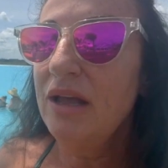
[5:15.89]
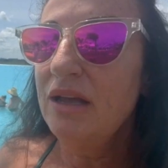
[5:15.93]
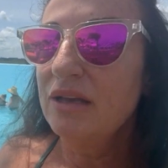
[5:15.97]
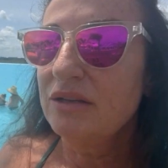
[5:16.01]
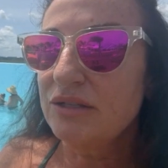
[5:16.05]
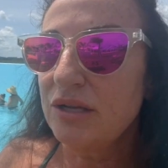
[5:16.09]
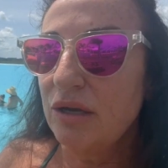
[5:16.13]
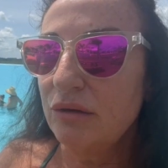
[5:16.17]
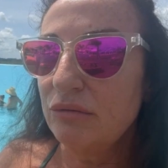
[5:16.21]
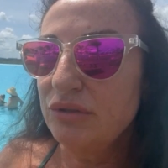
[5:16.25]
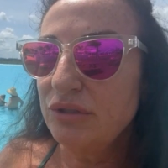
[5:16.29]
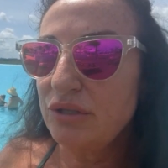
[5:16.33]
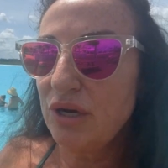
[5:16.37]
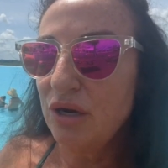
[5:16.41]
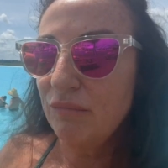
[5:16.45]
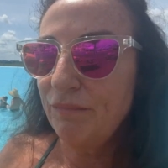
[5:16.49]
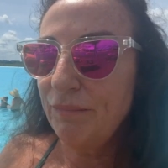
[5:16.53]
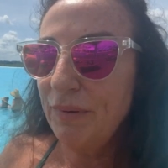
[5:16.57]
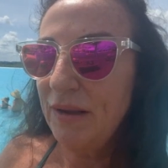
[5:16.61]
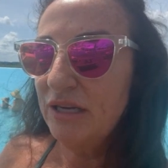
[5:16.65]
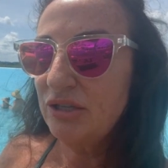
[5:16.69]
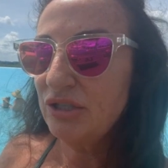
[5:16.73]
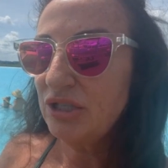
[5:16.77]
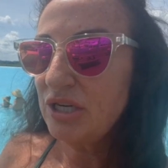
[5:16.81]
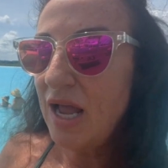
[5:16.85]
So don't
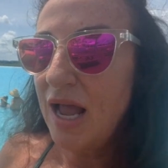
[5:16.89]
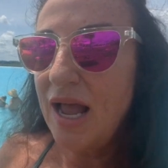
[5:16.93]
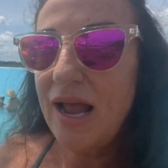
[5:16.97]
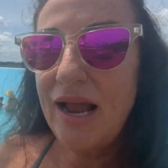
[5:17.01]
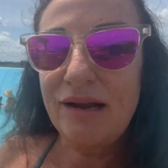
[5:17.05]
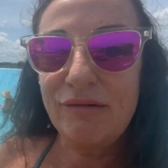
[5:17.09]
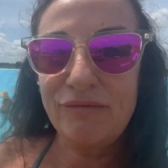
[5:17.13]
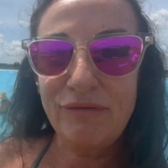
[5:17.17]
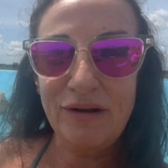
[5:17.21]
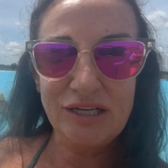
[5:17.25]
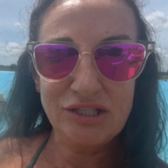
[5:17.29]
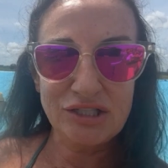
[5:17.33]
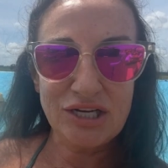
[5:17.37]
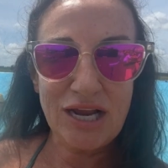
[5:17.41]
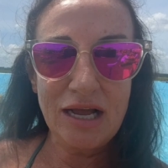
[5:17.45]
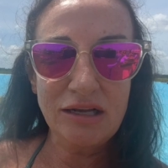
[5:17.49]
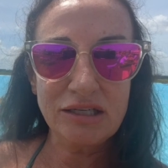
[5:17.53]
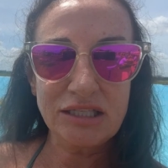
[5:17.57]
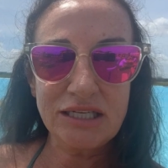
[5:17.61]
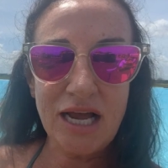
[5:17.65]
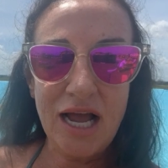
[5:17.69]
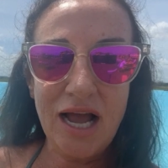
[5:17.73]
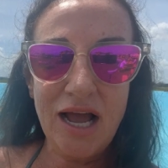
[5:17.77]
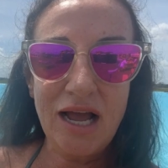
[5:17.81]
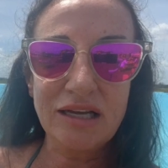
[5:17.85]
be shy, reach out
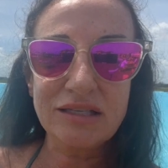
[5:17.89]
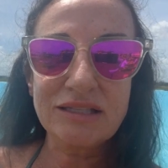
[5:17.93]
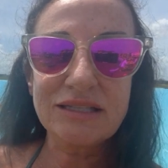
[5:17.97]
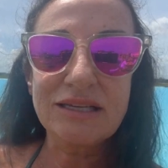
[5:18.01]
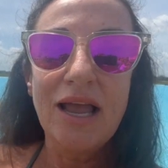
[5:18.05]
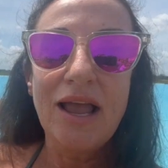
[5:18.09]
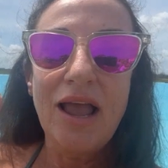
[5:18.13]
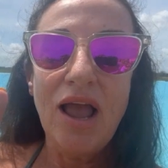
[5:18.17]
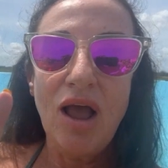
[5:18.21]
to us.